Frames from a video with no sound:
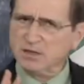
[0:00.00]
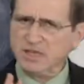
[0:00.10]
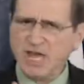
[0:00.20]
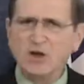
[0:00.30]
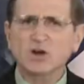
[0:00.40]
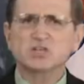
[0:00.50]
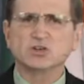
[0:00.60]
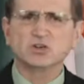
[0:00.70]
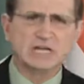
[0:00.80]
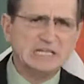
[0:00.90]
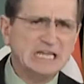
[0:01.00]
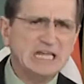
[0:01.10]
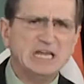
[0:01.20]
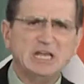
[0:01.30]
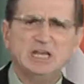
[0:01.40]
character and
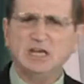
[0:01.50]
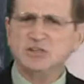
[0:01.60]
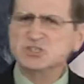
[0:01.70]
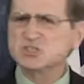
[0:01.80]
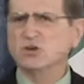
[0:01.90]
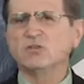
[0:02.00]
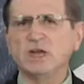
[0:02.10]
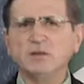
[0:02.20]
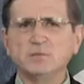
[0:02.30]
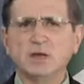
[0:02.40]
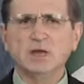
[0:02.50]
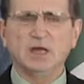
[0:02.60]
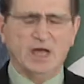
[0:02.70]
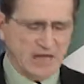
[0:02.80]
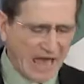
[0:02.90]
leading and serving
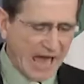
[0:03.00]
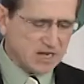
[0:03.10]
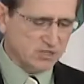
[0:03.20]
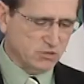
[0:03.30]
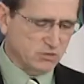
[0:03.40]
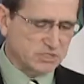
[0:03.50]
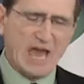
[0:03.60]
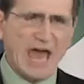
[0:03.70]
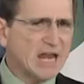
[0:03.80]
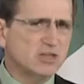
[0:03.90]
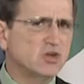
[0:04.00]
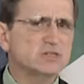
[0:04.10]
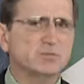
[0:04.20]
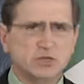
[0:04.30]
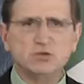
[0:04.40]
and attitudes. Attitudes
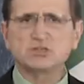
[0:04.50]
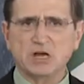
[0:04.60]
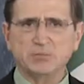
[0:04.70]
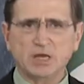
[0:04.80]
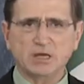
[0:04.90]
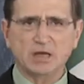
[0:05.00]
produce something.